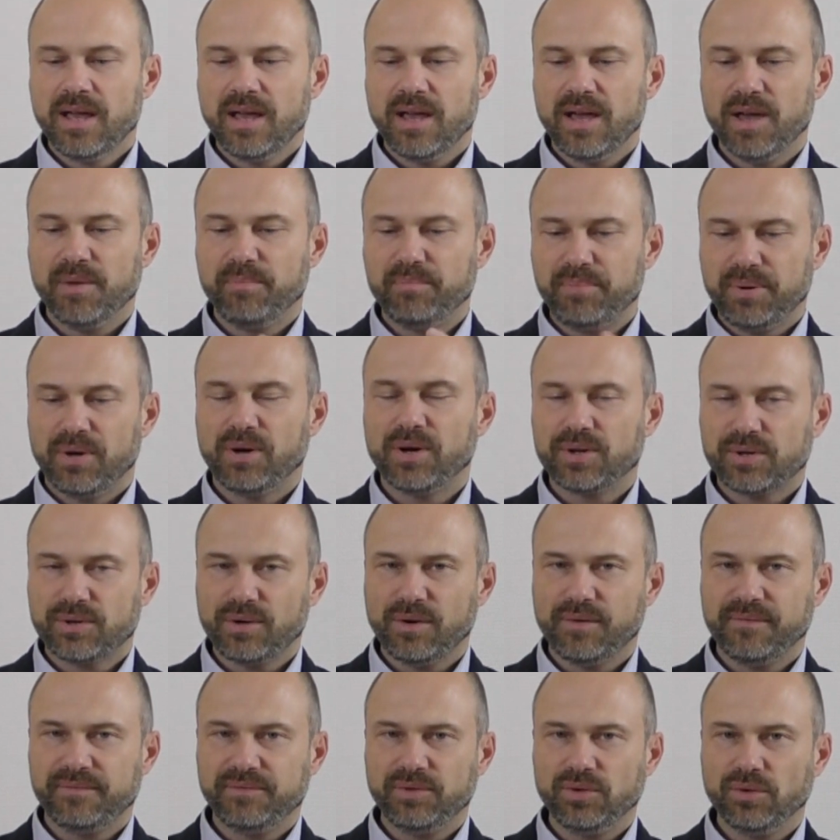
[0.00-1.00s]
a part
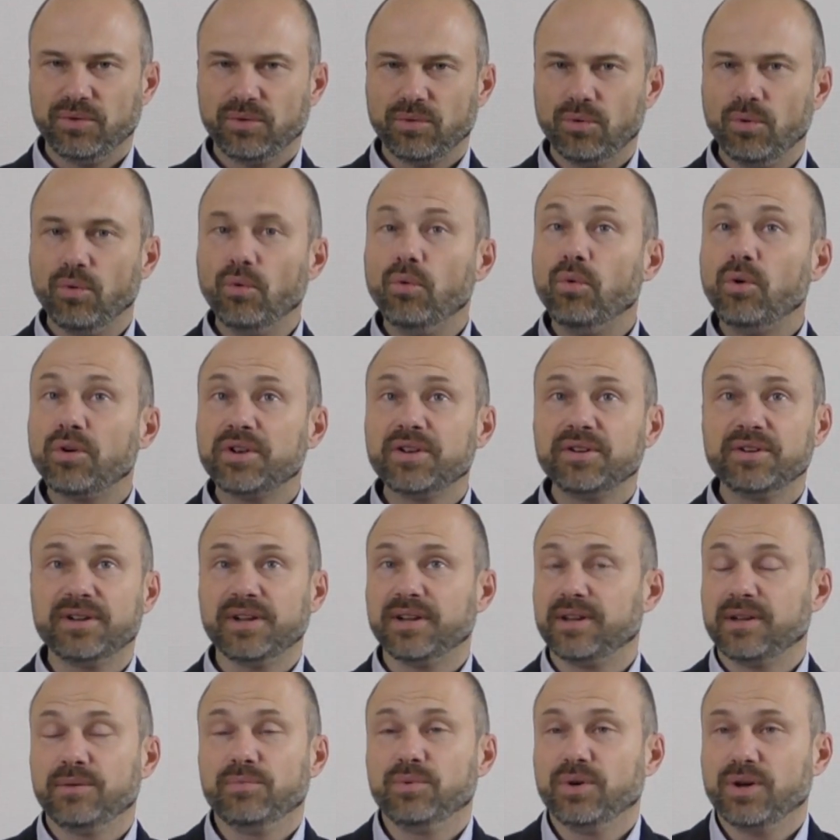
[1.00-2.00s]
of your
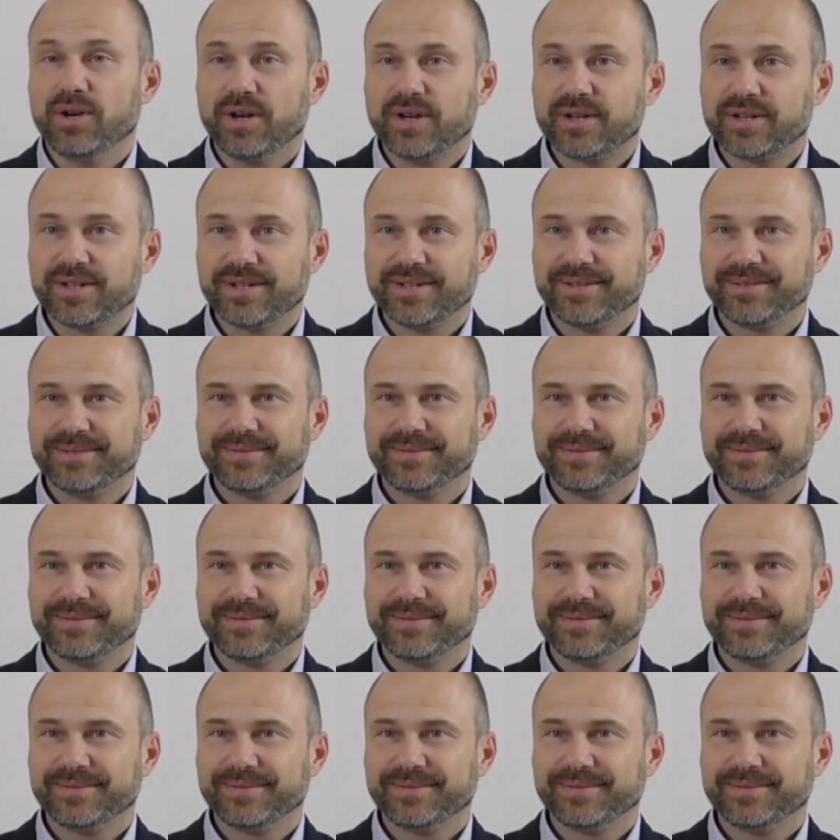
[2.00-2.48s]
ordinary work.